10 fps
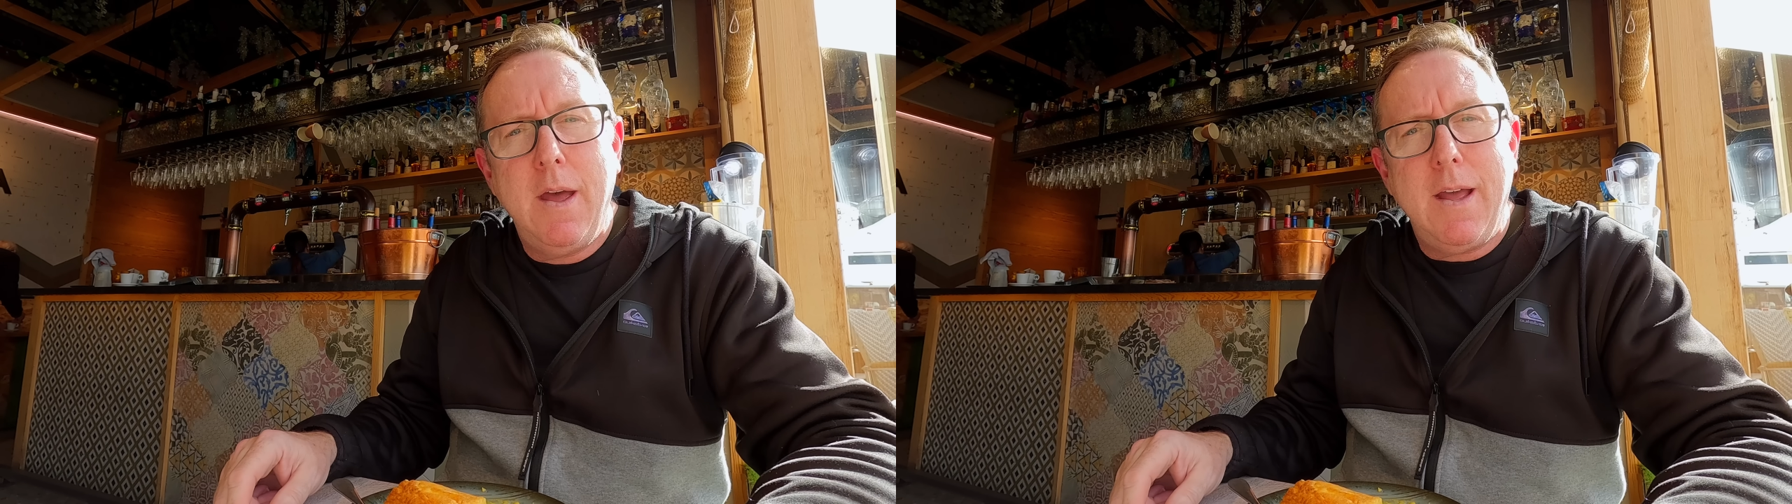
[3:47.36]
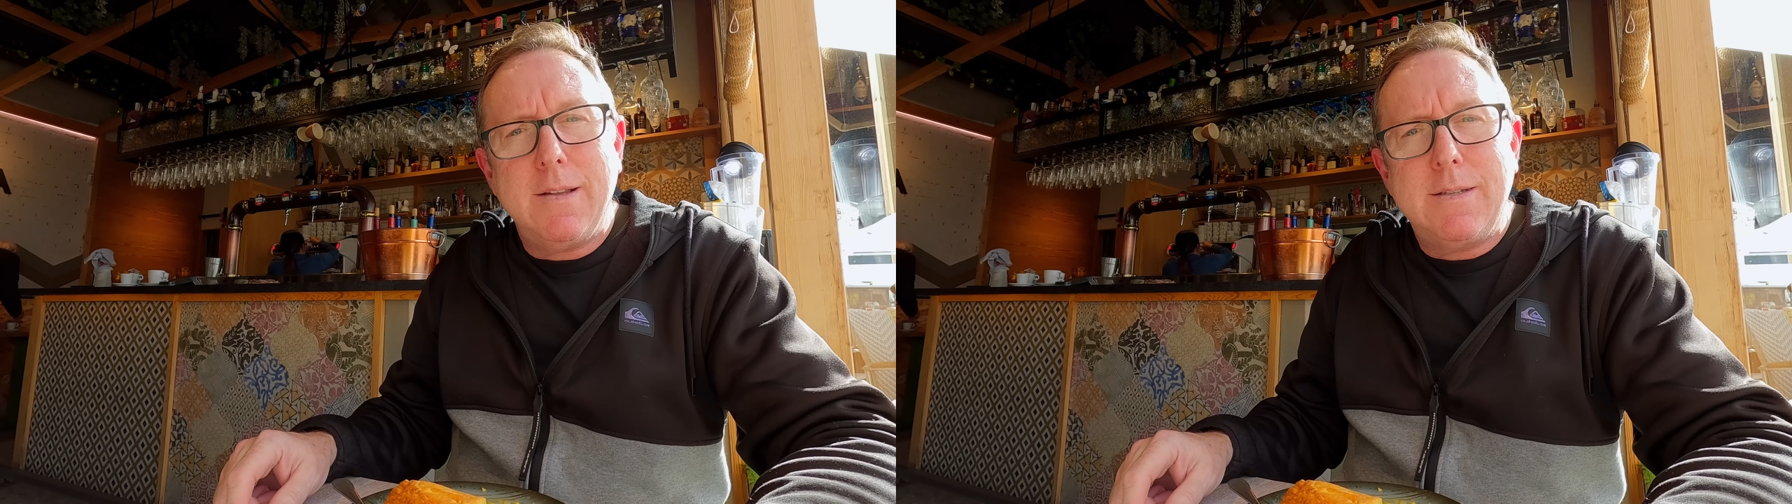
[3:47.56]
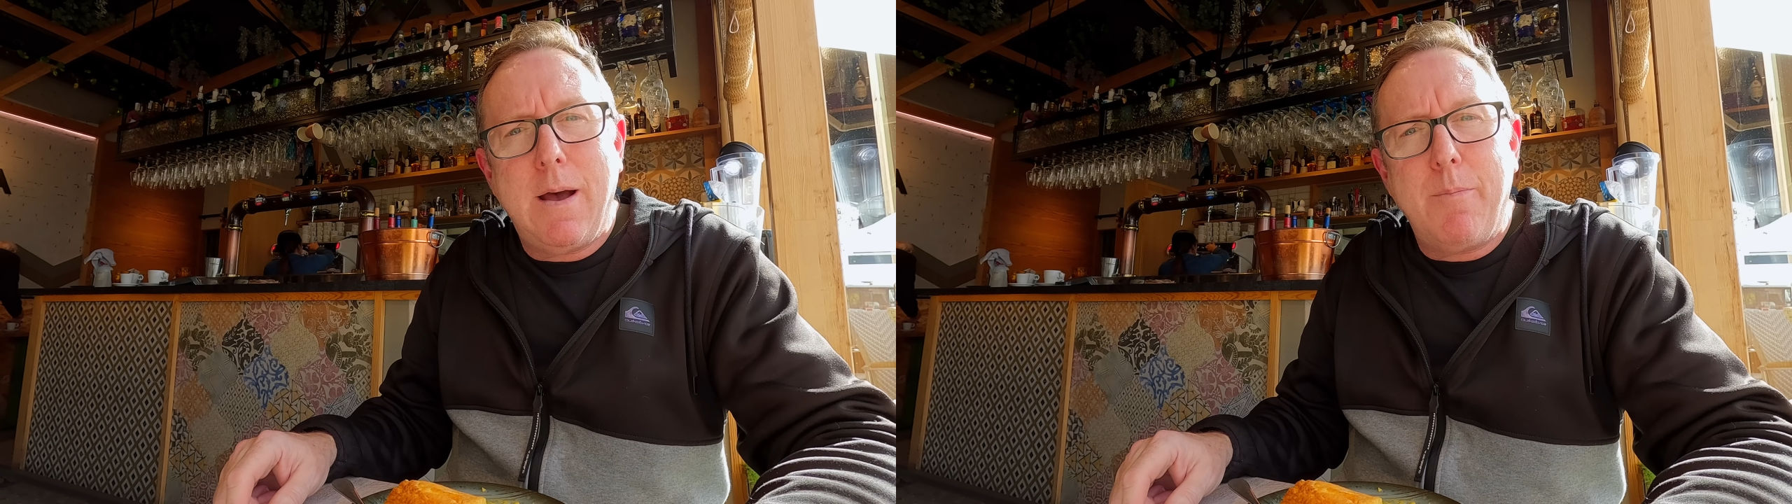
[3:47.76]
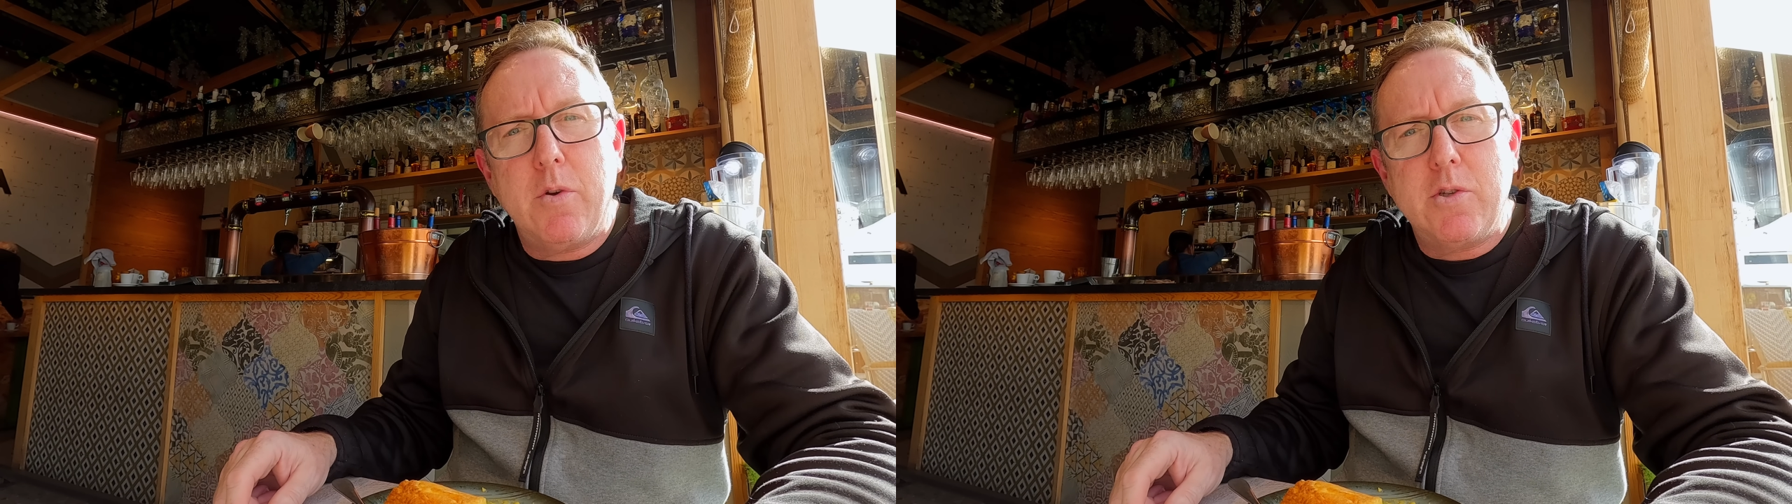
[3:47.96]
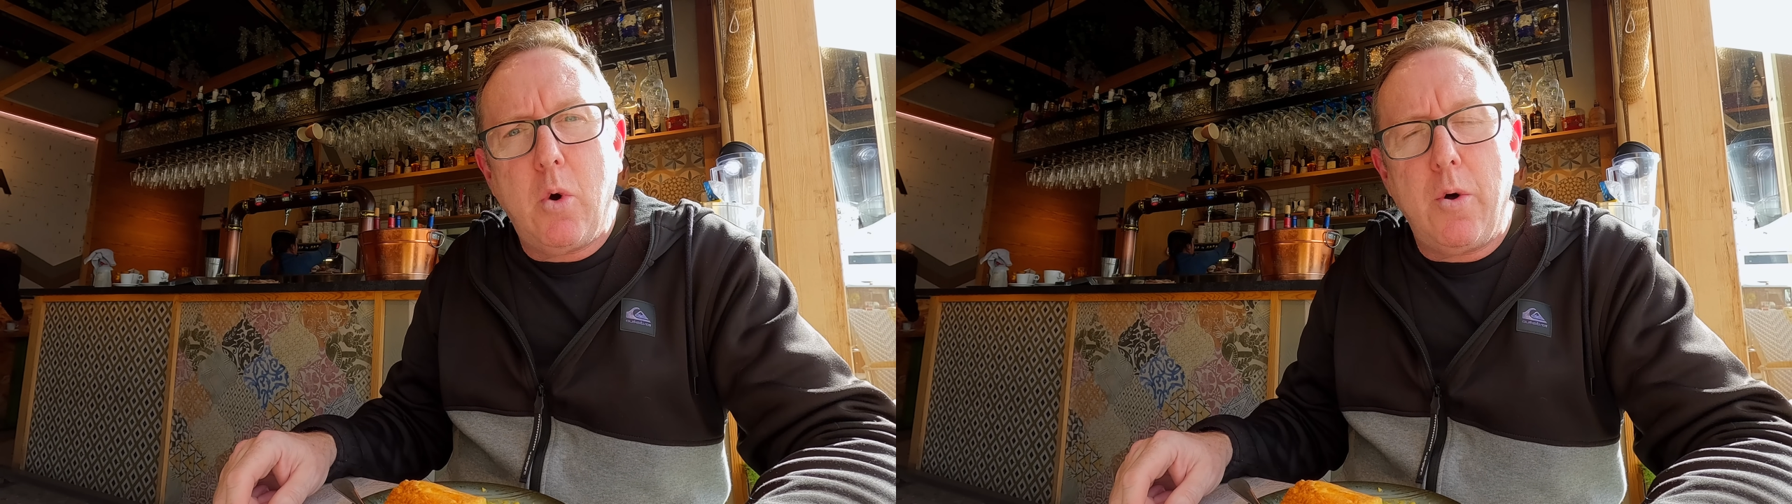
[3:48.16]
in some
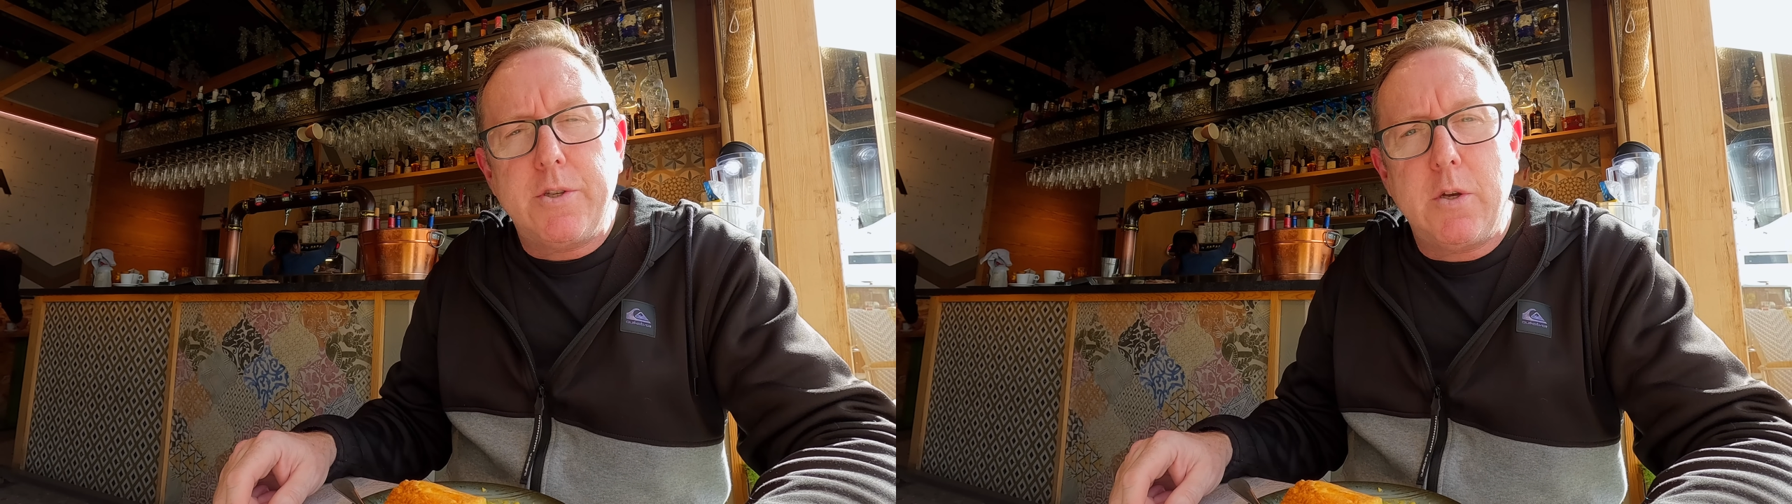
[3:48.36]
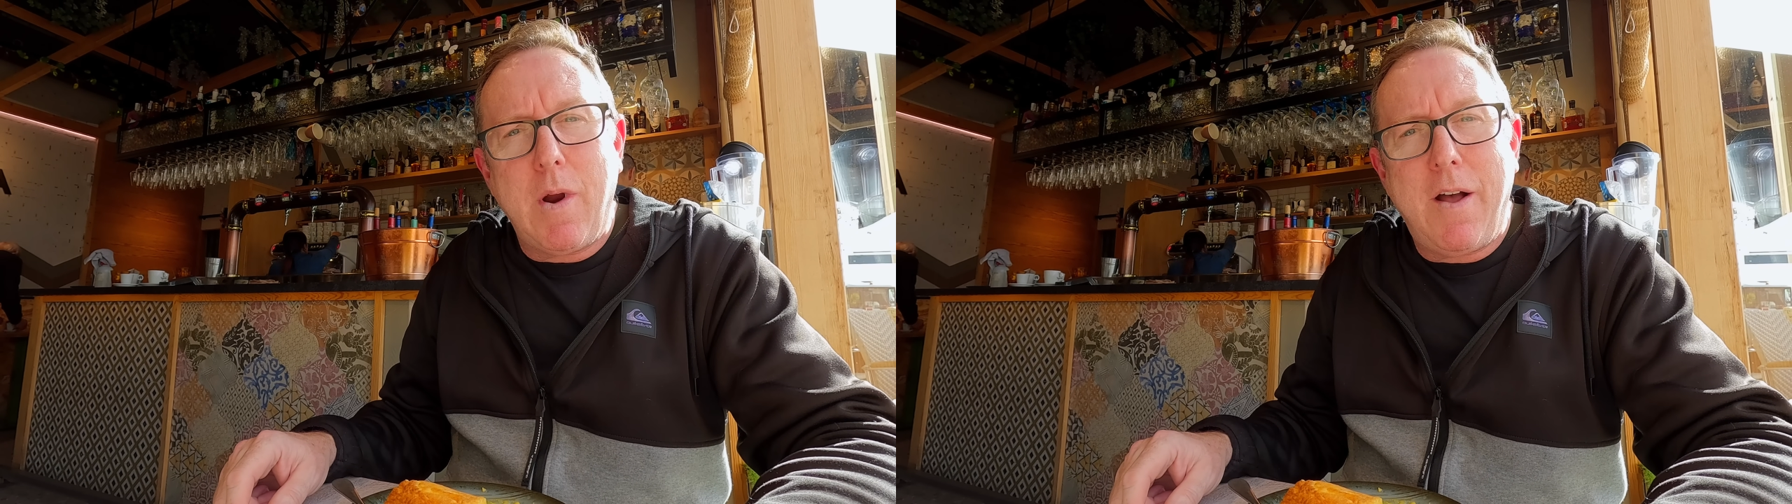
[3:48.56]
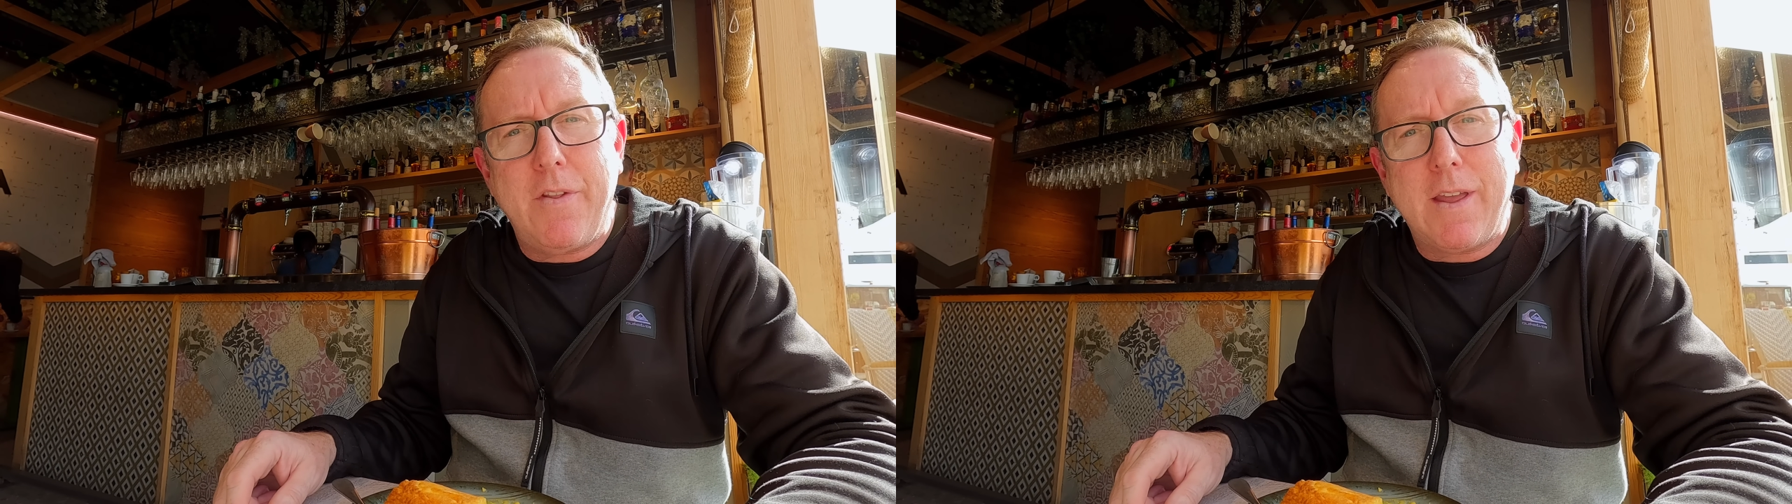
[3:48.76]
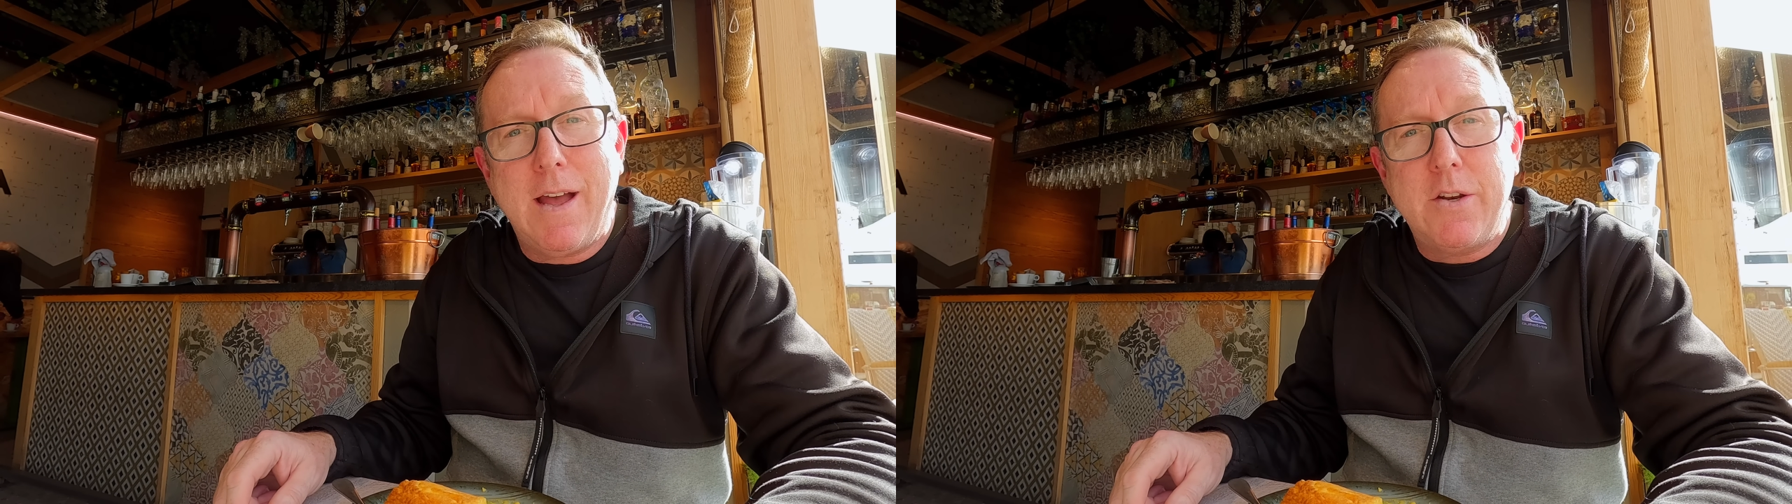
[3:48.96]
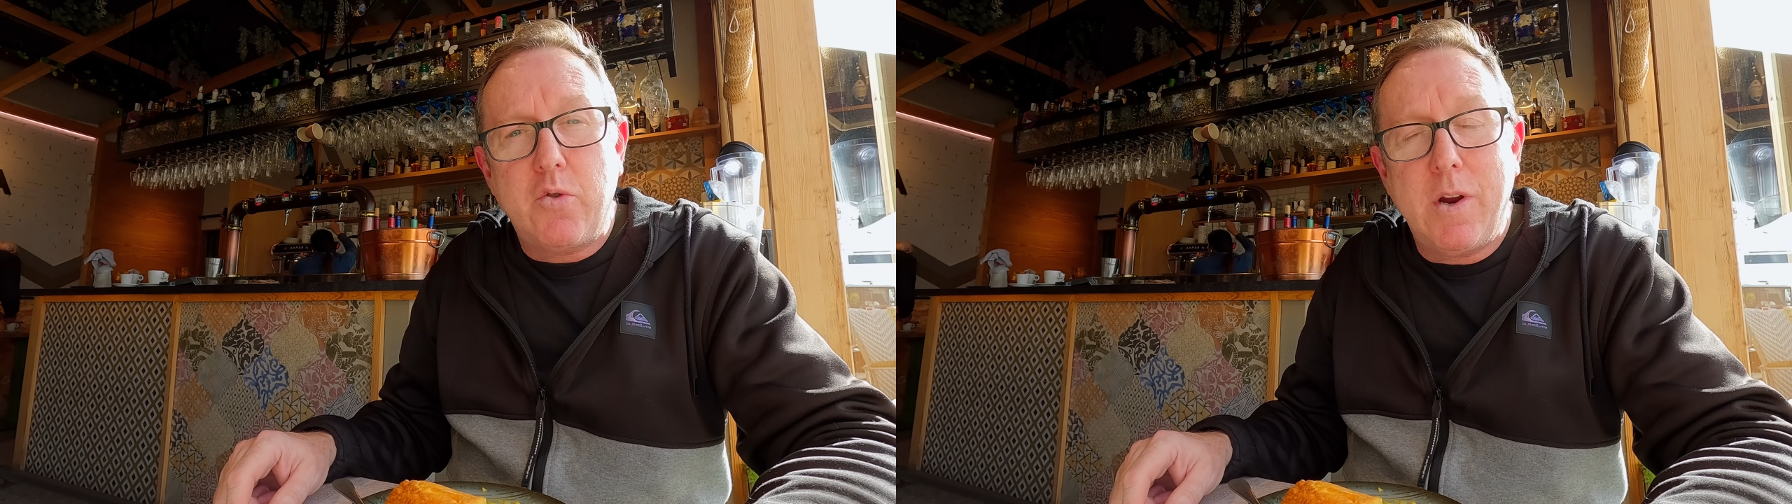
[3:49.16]
resorts around the
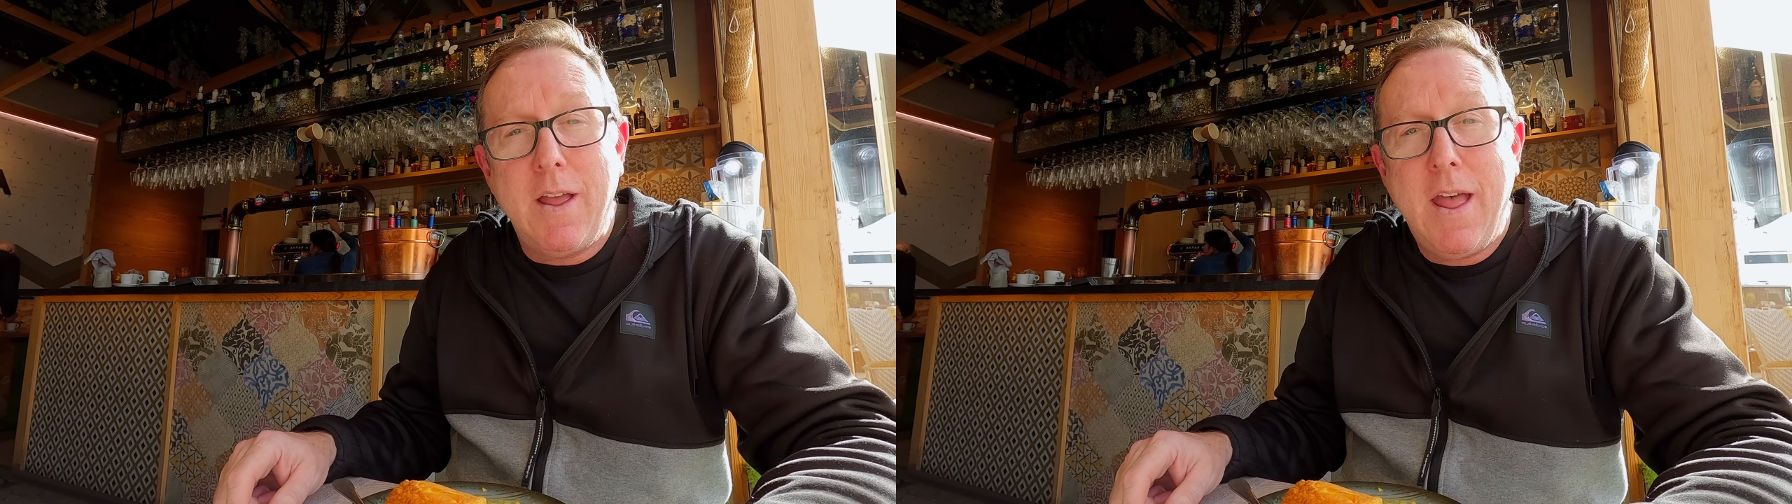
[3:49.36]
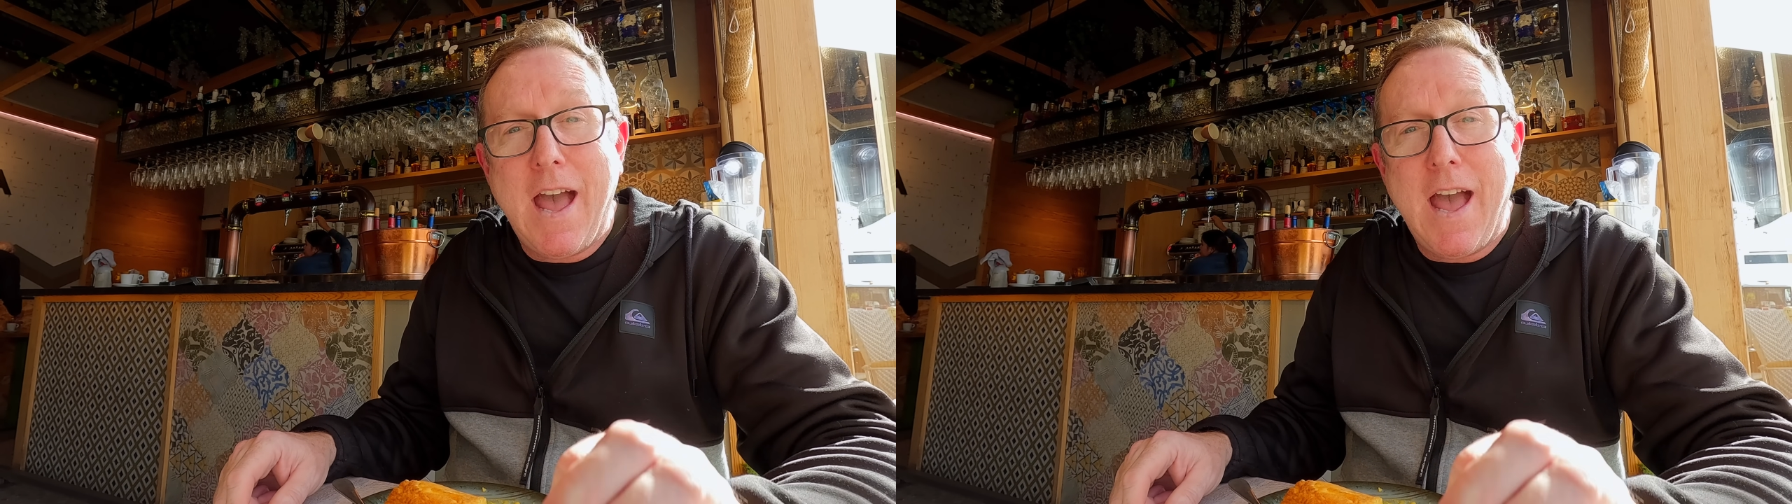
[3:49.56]
country,